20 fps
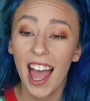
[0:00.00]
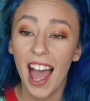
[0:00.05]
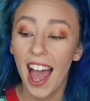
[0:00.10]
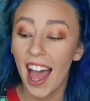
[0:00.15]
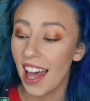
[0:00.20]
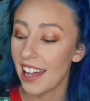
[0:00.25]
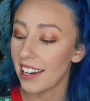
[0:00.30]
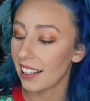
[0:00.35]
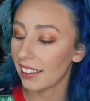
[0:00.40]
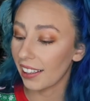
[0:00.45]

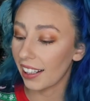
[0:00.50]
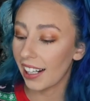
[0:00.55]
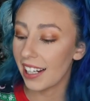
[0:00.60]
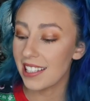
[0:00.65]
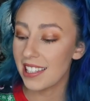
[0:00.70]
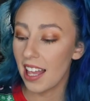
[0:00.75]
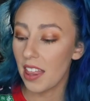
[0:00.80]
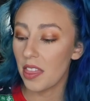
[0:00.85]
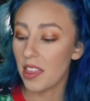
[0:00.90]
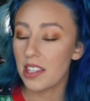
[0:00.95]
And like
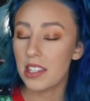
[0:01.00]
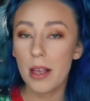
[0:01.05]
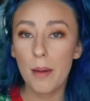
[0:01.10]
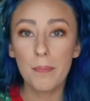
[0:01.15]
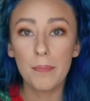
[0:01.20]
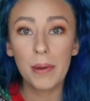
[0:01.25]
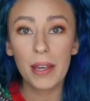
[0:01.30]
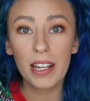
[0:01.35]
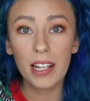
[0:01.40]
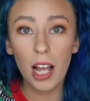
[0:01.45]
I said, this
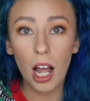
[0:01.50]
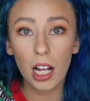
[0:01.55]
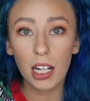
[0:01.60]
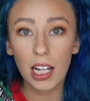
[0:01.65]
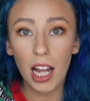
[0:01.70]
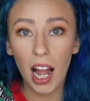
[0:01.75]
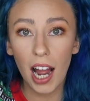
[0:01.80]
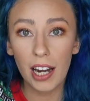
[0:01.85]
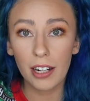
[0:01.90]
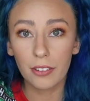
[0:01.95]
big
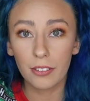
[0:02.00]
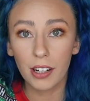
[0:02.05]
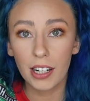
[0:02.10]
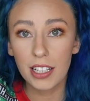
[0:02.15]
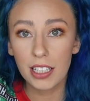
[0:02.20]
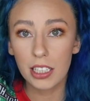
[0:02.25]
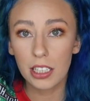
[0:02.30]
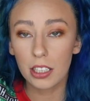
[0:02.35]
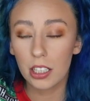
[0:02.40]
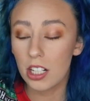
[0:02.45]
guy
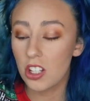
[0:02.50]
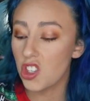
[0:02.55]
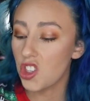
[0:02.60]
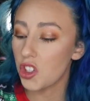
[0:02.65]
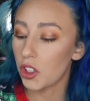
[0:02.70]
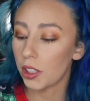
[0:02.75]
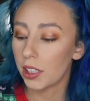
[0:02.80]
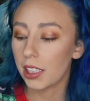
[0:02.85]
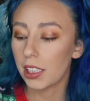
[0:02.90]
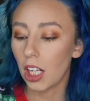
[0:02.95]
right here is
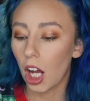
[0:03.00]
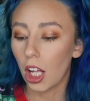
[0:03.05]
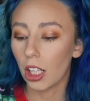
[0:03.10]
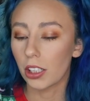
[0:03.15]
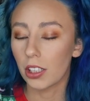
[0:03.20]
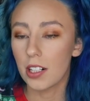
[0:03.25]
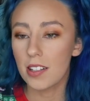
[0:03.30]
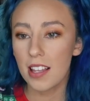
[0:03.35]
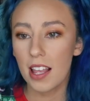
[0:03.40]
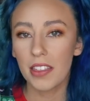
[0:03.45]

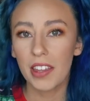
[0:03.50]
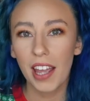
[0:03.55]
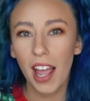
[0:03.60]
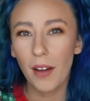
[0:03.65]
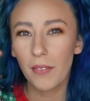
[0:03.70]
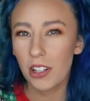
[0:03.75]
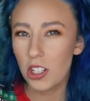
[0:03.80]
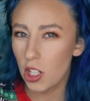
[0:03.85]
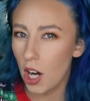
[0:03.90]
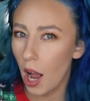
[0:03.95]
$30. They
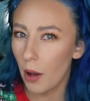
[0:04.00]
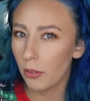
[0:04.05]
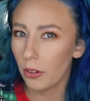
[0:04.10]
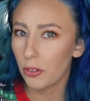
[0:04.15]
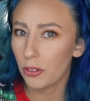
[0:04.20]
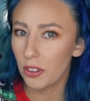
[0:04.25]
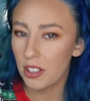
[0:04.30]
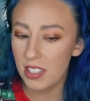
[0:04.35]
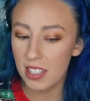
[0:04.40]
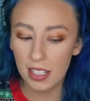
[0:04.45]
have a travel
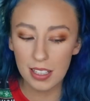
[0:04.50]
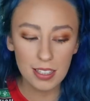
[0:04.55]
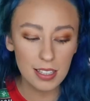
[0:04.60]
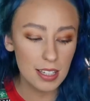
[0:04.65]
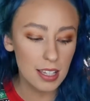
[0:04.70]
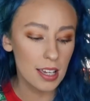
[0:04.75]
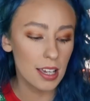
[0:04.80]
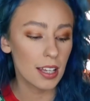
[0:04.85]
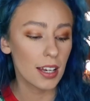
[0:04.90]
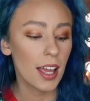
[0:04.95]
for
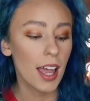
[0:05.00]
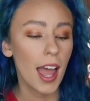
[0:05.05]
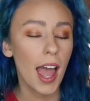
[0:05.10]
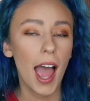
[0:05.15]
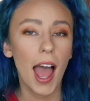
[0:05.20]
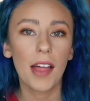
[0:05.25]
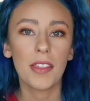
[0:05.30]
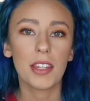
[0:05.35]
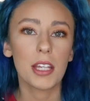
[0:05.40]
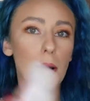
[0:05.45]
$16
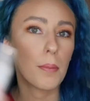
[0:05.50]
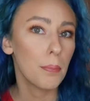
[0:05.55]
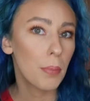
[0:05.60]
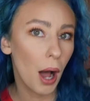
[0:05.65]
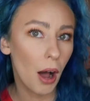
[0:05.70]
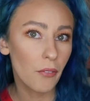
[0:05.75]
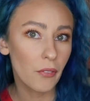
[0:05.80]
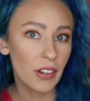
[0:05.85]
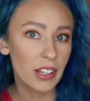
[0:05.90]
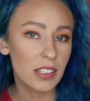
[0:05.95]
and the
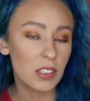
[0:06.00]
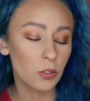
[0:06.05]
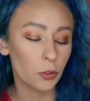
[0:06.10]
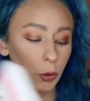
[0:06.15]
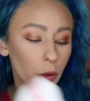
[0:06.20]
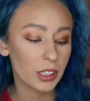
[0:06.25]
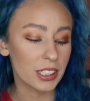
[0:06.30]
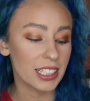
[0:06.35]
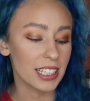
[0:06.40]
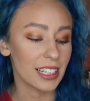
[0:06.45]
puff is
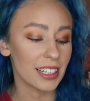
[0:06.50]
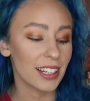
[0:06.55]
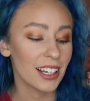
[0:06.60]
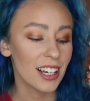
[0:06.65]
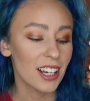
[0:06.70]
$14.